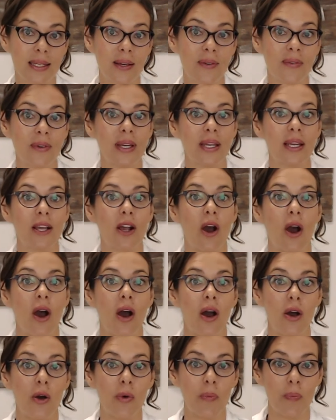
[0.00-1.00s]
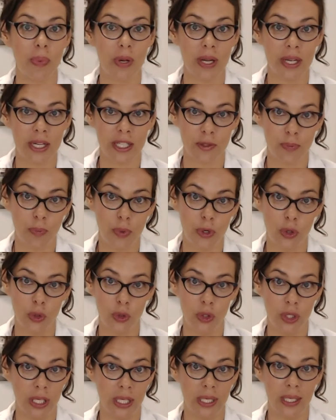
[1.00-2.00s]
a very complex
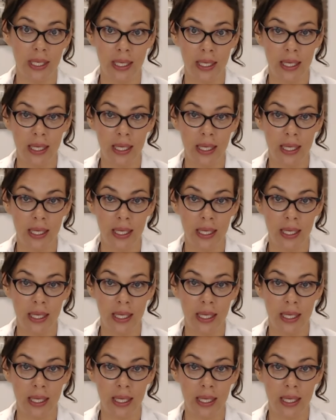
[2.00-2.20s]
protein.